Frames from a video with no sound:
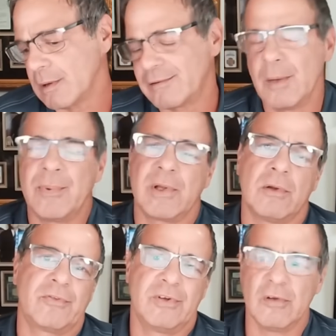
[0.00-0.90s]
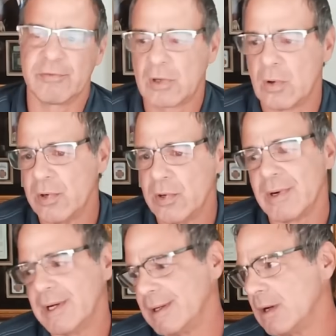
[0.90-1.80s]
a typical silver coin
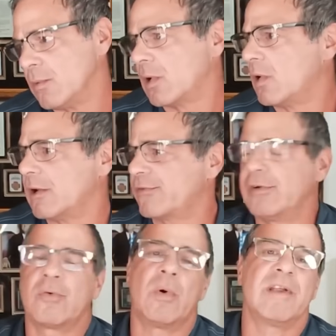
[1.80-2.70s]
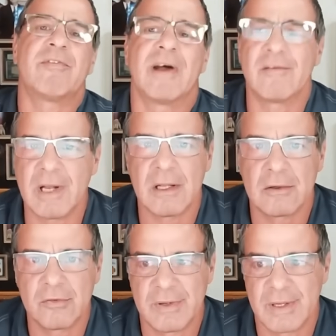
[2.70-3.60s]
right now will cost you
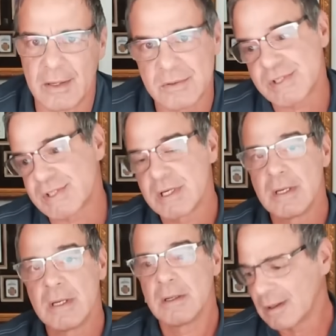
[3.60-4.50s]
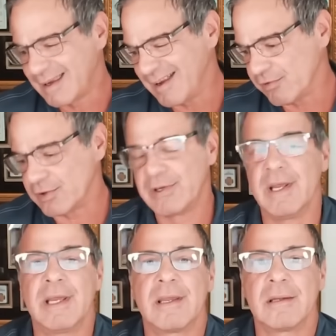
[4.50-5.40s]
$25 an ounce, give or
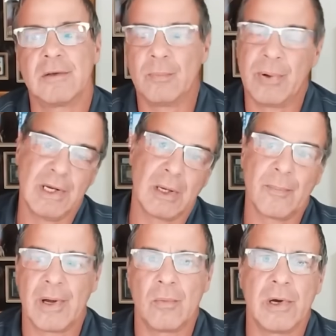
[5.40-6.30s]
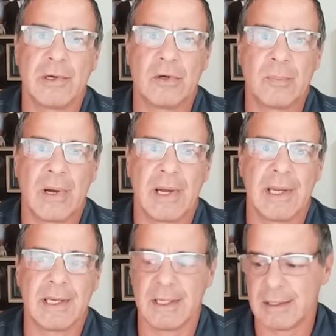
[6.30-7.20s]
take, depending upon what you're
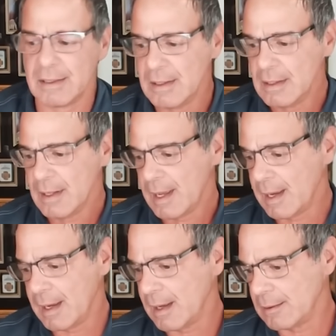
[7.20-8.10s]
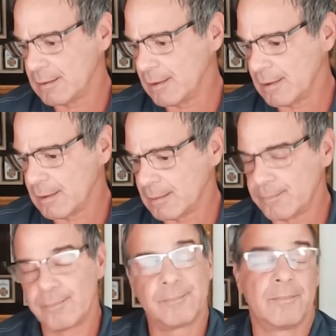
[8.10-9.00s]
buying. And
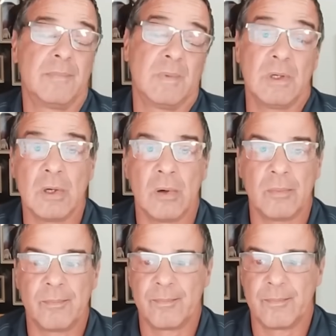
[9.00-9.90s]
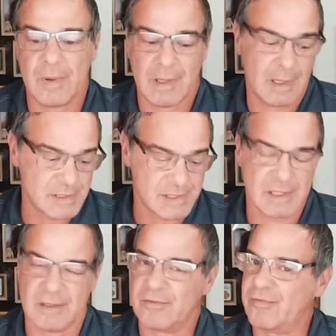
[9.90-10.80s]
you know,
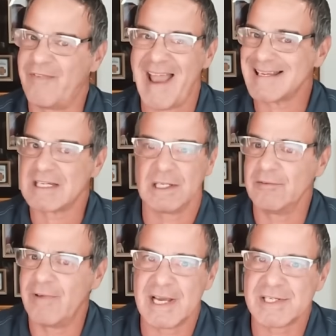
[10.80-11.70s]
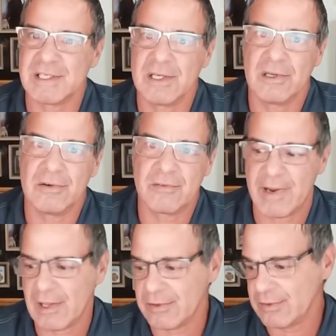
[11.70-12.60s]
it's vastly
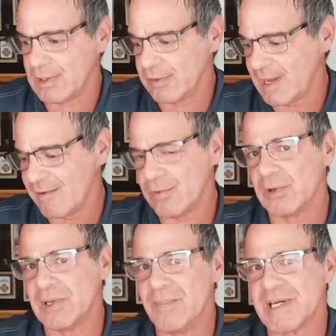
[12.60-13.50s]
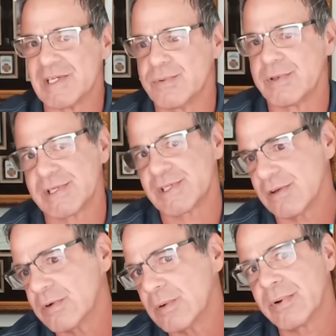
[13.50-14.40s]
undervalued. Now, they haven't really messed with the
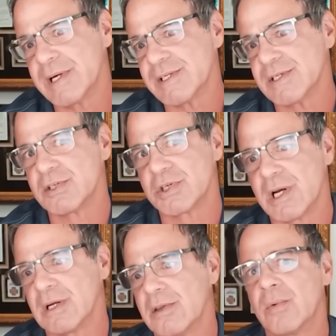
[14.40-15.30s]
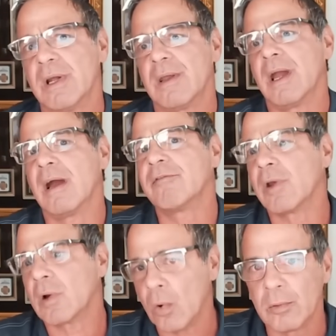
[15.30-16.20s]
silver price in China the way they have
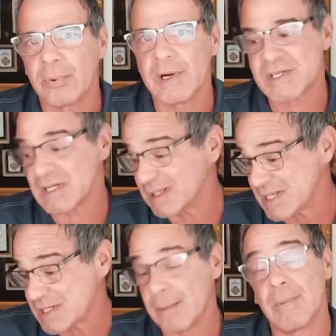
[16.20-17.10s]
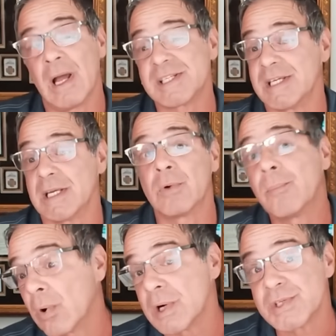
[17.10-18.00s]
the gold price. At least I'm not seeing
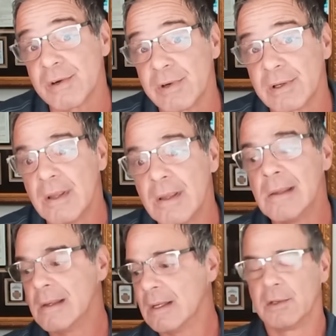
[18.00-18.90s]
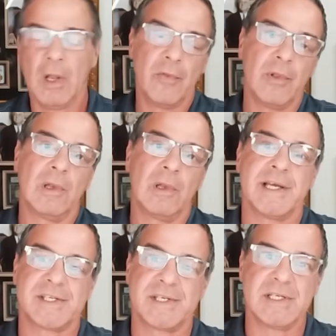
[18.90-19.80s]
reports of it.
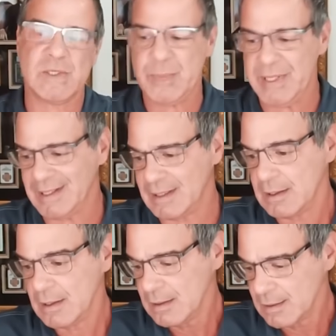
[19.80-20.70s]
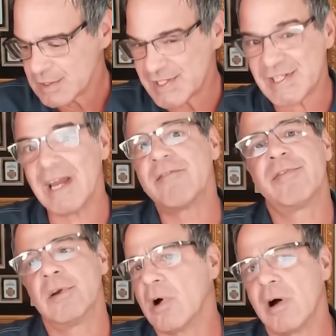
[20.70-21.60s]
Nonetheless, it is being
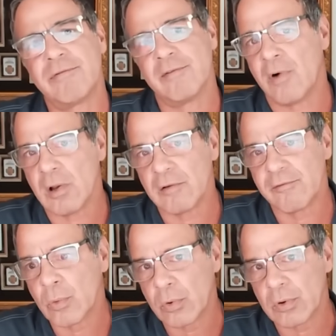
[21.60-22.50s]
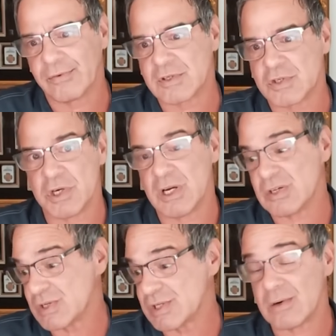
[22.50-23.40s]
siphoned off of all of the world's
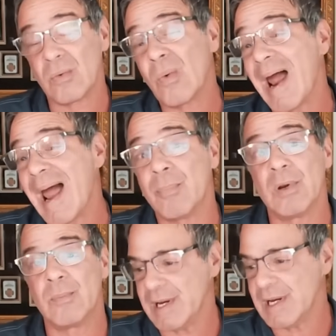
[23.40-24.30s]
exchanges at a rapid